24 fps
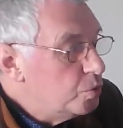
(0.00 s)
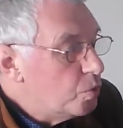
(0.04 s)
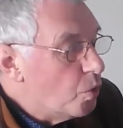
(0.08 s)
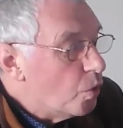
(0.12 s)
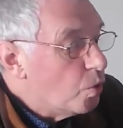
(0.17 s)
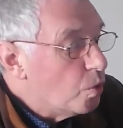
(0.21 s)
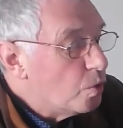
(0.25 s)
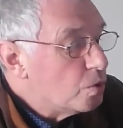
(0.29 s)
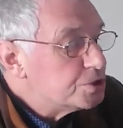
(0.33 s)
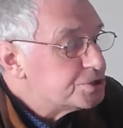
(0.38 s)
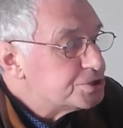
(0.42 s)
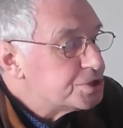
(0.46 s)

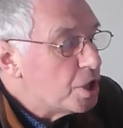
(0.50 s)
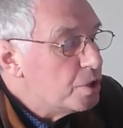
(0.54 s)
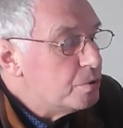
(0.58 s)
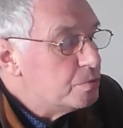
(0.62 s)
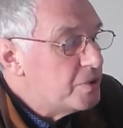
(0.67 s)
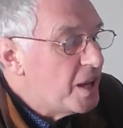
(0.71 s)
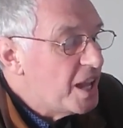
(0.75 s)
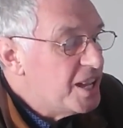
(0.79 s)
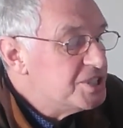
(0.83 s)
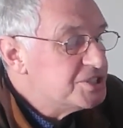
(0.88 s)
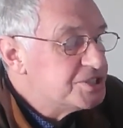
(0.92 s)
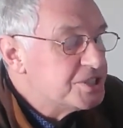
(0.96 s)
You
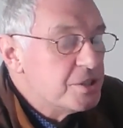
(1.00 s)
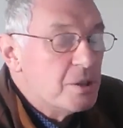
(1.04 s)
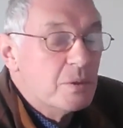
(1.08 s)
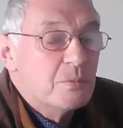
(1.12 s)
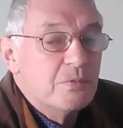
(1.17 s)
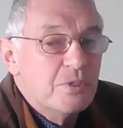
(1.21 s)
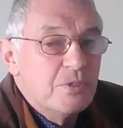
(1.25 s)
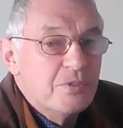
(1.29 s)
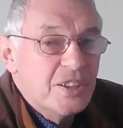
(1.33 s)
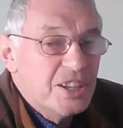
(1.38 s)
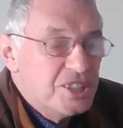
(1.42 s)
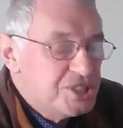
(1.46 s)
also raised
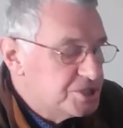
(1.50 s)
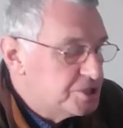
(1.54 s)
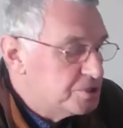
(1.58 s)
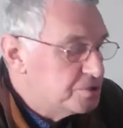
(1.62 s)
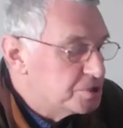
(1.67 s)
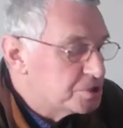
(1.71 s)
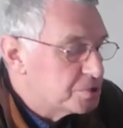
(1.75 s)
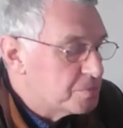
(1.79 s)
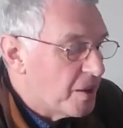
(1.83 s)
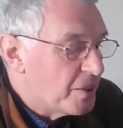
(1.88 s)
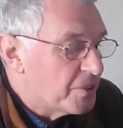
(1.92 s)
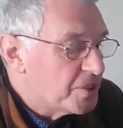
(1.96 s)
a number of
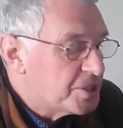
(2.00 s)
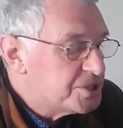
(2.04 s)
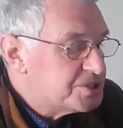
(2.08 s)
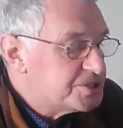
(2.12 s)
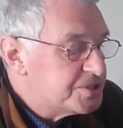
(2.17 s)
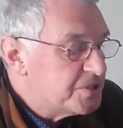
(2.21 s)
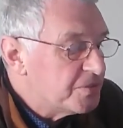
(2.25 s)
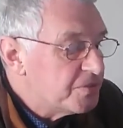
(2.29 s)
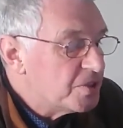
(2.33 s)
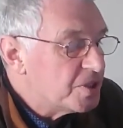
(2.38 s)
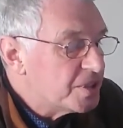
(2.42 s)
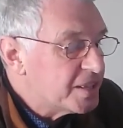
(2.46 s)
issues about
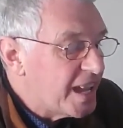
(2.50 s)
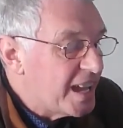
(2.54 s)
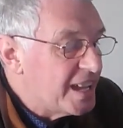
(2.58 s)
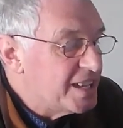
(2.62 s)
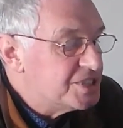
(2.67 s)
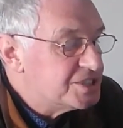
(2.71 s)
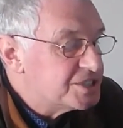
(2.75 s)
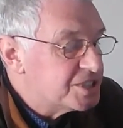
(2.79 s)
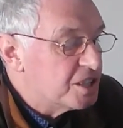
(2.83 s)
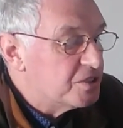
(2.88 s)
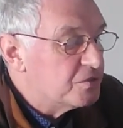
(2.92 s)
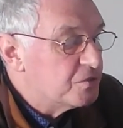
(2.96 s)
the civil
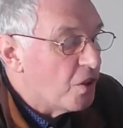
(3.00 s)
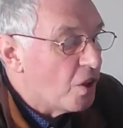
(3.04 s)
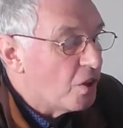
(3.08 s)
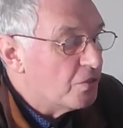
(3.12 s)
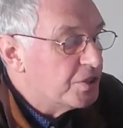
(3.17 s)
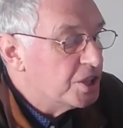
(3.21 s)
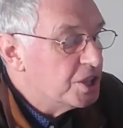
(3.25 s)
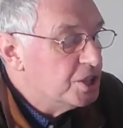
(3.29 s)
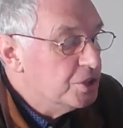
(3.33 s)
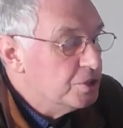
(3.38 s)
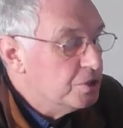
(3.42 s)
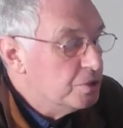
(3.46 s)
case
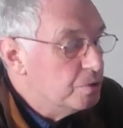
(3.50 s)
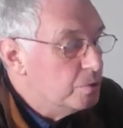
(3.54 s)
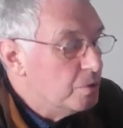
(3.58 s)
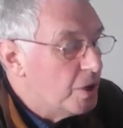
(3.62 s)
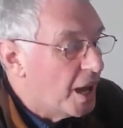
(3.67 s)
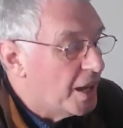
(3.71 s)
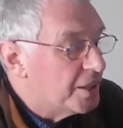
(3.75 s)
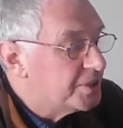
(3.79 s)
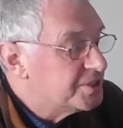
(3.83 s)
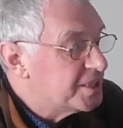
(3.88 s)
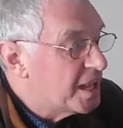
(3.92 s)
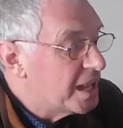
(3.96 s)
involving
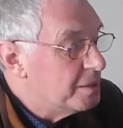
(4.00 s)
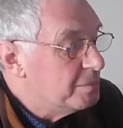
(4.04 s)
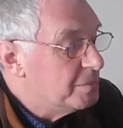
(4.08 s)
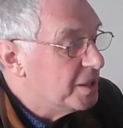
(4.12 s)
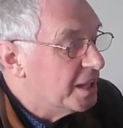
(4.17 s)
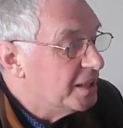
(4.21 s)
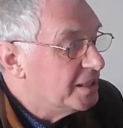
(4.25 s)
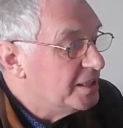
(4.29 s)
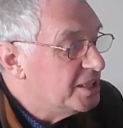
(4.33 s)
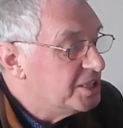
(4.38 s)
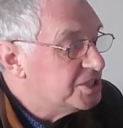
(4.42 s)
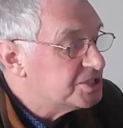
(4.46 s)
you and
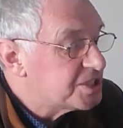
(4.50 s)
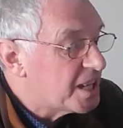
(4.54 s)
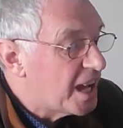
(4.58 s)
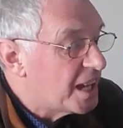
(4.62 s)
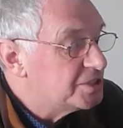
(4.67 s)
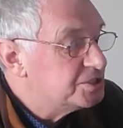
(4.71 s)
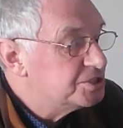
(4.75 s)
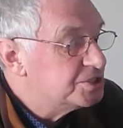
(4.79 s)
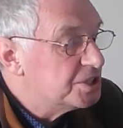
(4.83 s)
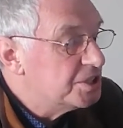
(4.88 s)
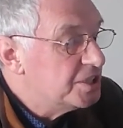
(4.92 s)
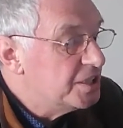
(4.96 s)
Dame
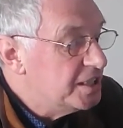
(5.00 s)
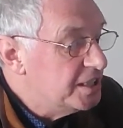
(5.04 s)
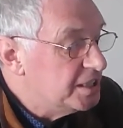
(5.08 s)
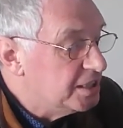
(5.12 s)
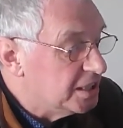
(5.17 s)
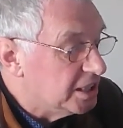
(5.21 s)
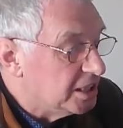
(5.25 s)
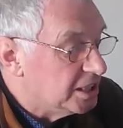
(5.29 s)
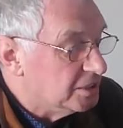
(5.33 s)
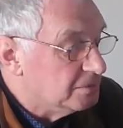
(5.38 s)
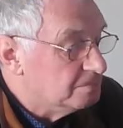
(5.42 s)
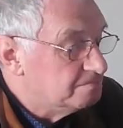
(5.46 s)
Elish
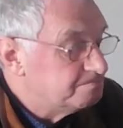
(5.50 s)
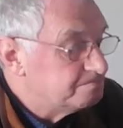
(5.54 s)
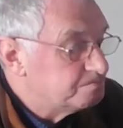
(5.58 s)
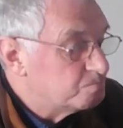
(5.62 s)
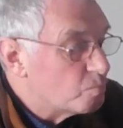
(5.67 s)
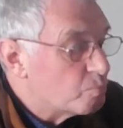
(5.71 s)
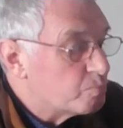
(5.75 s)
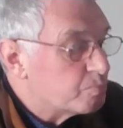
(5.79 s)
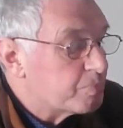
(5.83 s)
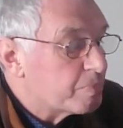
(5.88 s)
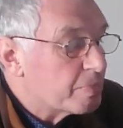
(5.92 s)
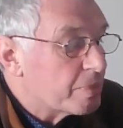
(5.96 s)
Angiolini.
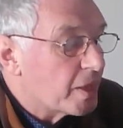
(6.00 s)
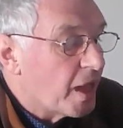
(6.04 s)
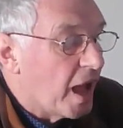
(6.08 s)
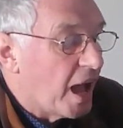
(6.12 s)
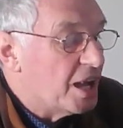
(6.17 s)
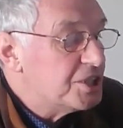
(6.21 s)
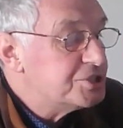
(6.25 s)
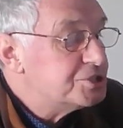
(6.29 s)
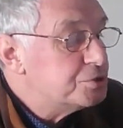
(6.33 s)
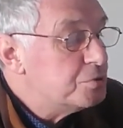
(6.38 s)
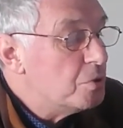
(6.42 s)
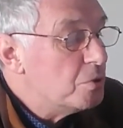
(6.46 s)

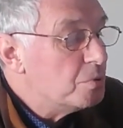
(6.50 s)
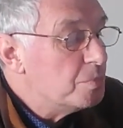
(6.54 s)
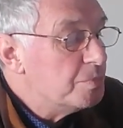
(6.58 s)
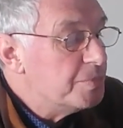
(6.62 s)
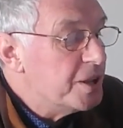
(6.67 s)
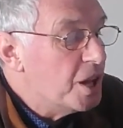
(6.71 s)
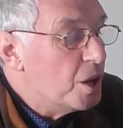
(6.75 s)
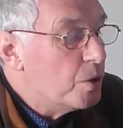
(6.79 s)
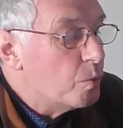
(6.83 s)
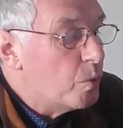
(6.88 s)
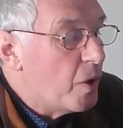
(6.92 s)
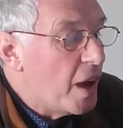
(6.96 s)
As you
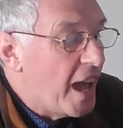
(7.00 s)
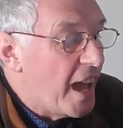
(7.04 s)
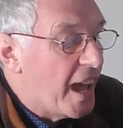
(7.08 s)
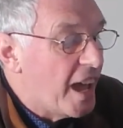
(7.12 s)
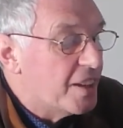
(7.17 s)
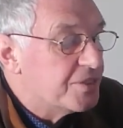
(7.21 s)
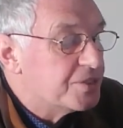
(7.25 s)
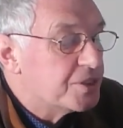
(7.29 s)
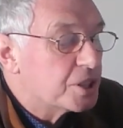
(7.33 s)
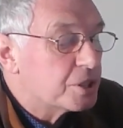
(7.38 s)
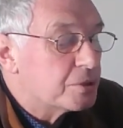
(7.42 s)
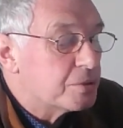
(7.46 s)
will be
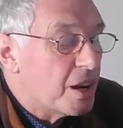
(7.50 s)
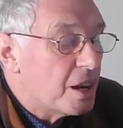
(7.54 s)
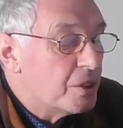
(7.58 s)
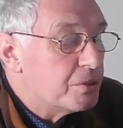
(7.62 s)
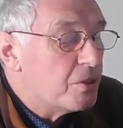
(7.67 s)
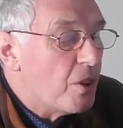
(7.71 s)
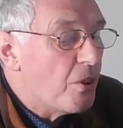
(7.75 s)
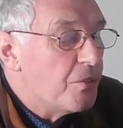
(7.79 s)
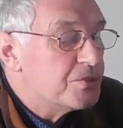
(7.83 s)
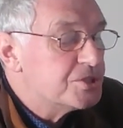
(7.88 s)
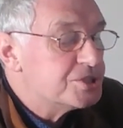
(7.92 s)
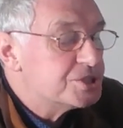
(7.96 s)
aware, the
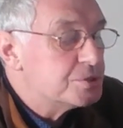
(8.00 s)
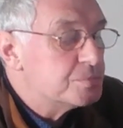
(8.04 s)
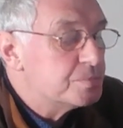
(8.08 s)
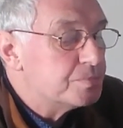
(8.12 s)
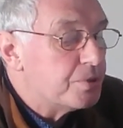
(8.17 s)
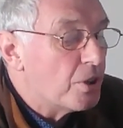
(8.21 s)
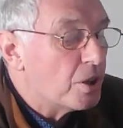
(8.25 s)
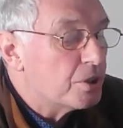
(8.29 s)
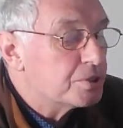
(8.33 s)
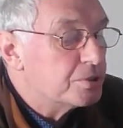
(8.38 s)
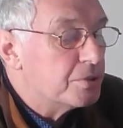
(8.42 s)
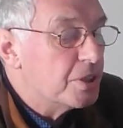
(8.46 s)
Crown
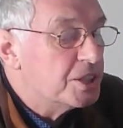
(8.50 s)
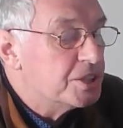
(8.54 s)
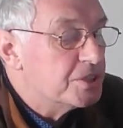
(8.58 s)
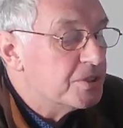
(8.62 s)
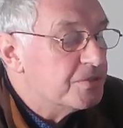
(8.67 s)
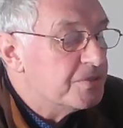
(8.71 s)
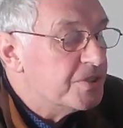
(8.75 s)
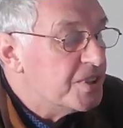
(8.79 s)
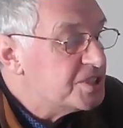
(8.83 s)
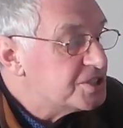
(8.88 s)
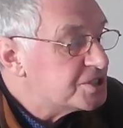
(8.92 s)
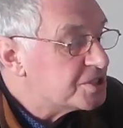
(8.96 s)
Office and
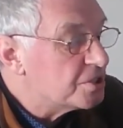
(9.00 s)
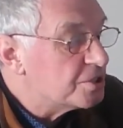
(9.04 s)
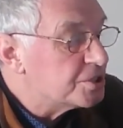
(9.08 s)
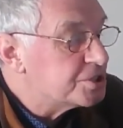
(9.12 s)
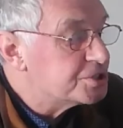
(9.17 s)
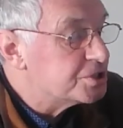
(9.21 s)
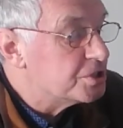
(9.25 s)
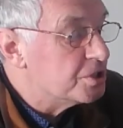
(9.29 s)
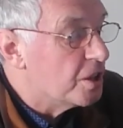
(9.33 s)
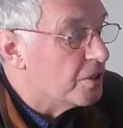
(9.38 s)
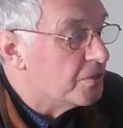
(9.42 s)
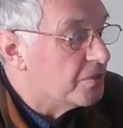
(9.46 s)
Procurator
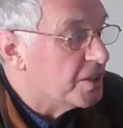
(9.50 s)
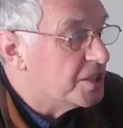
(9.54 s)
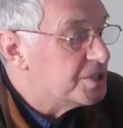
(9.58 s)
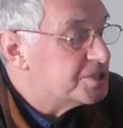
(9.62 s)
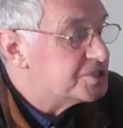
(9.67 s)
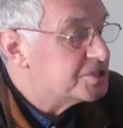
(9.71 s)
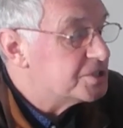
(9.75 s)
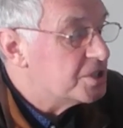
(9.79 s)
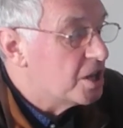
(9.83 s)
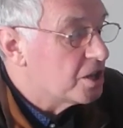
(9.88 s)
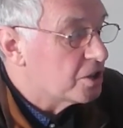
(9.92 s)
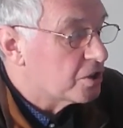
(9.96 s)
Fiscal
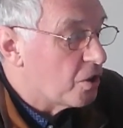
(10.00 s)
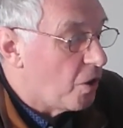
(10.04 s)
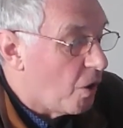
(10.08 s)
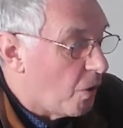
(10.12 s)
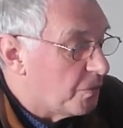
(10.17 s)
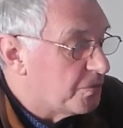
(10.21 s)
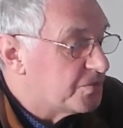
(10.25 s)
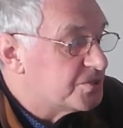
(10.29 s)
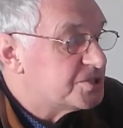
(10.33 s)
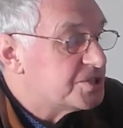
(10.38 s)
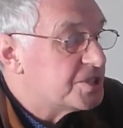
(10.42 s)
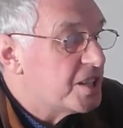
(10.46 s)
Service,
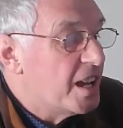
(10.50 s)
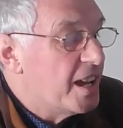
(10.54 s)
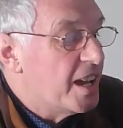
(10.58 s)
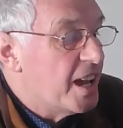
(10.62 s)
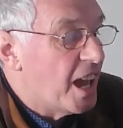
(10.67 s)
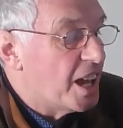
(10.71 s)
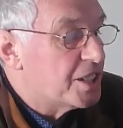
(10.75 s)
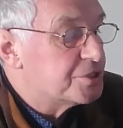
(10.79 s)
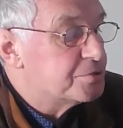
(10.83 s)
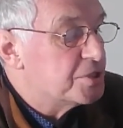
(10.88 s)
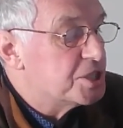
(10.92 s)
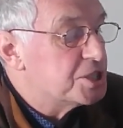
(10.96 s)
COPS,
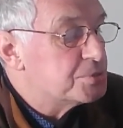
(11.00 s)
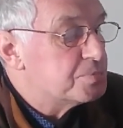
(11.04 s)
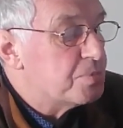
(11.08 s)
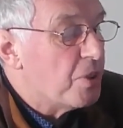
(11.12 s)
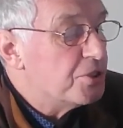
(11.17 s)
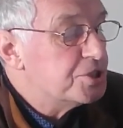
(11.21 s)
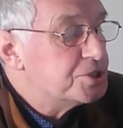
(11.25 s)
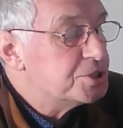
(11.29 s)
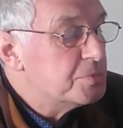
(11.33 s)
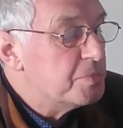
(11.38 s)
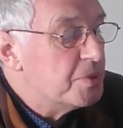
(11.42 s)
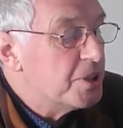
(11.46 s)
has
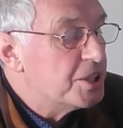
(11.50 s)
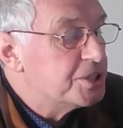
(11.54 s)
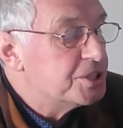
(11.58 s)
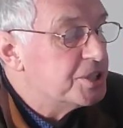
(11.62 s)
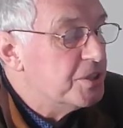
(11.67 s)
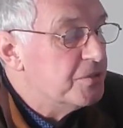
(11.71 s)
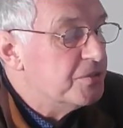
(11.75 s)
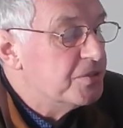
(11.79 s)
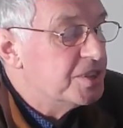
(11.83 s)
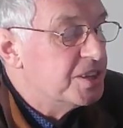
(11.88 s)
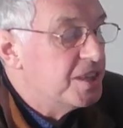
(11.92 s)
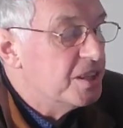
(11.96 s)

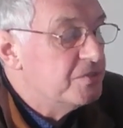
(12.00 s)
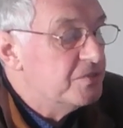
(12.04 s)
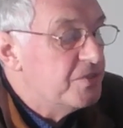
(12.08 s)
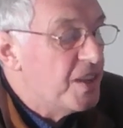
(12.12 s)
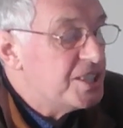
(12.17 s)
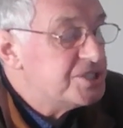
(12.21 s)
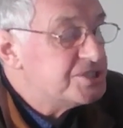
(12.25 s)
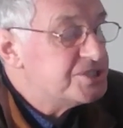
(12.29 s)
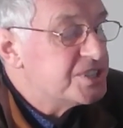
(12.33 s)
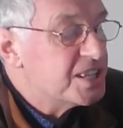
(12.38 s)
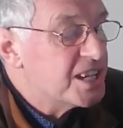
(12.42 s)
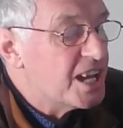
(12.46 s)
responsibility for the
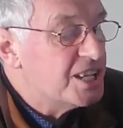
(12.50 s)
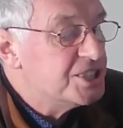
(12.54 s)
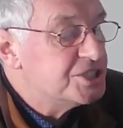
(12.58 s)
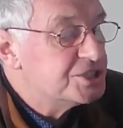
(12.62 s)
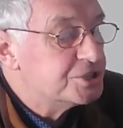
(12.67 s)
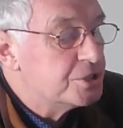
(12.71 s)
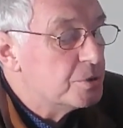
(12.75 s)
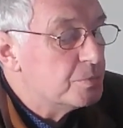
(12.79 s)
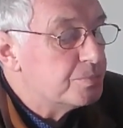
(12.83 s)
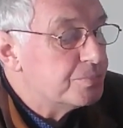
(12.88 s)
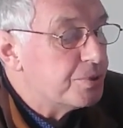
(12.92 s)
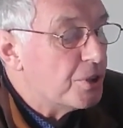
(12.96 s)

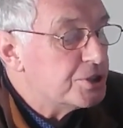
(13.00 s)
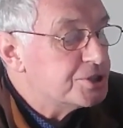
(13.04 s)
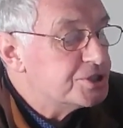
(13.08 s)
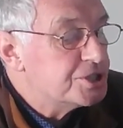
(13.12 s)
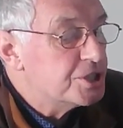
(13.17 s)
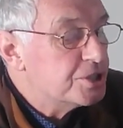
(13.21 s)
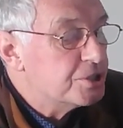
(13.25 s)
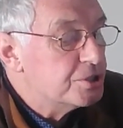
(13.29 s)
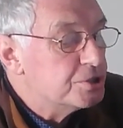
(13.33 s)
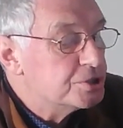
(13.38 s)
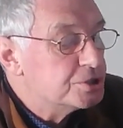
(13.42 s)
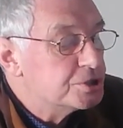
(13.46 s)
investigation and
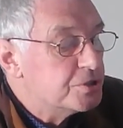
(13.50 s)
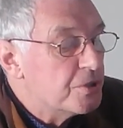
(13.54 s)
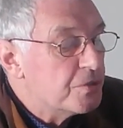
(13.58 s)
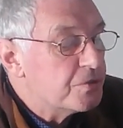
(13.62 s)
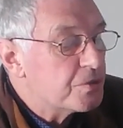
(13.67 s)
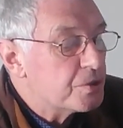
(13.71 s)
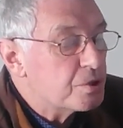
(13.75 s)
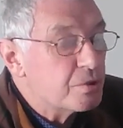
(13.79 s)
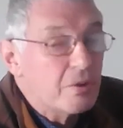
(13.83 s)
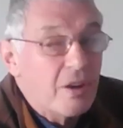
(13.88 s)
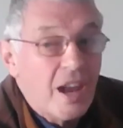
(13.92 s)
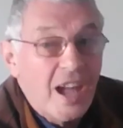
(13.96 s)

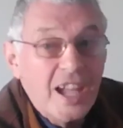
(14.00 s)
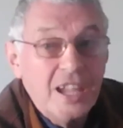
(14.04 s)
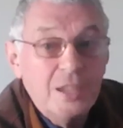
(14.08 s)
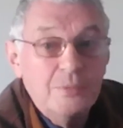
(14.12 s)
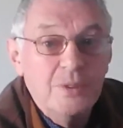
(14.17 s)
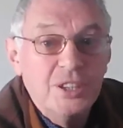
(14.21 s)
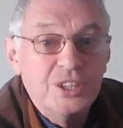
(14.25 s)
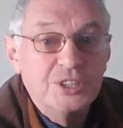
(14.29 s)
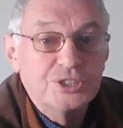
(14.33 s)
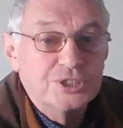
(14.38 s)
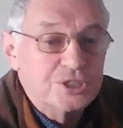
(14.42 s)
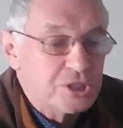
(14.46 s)
prosecution of
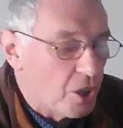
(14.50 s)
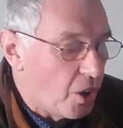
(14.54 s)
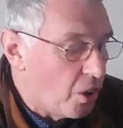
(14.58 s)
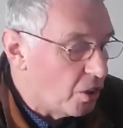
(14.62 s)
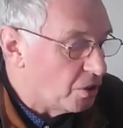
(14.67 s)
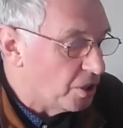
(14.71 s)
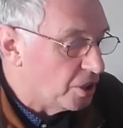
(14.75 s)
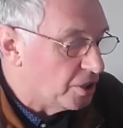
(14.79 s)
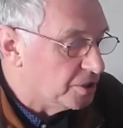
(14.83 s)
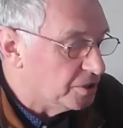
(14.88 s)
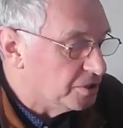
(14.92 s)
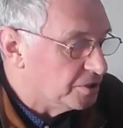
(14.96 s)
crime in
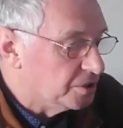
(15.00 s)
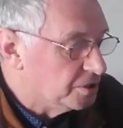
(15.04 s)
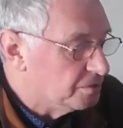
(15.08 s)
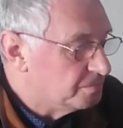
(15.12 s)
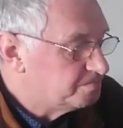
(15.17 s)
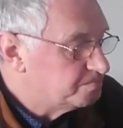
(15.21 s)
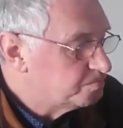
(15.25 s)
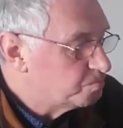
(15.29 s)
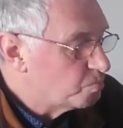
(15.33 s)
Scotland.